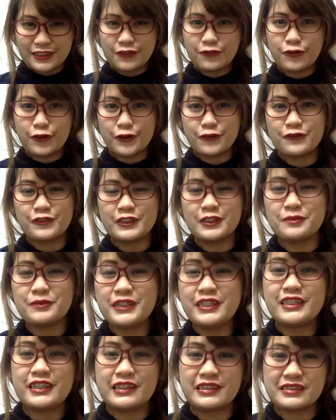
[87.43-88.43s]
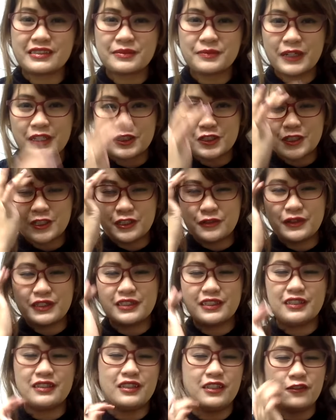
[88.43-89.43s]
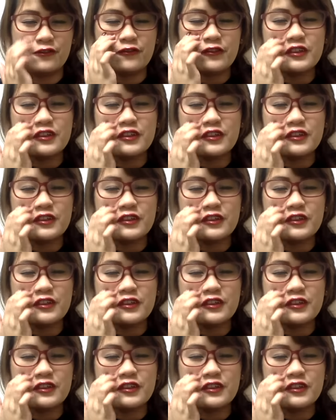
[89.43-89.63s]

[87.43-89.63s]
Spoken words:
for Filipinas, especially when they leave?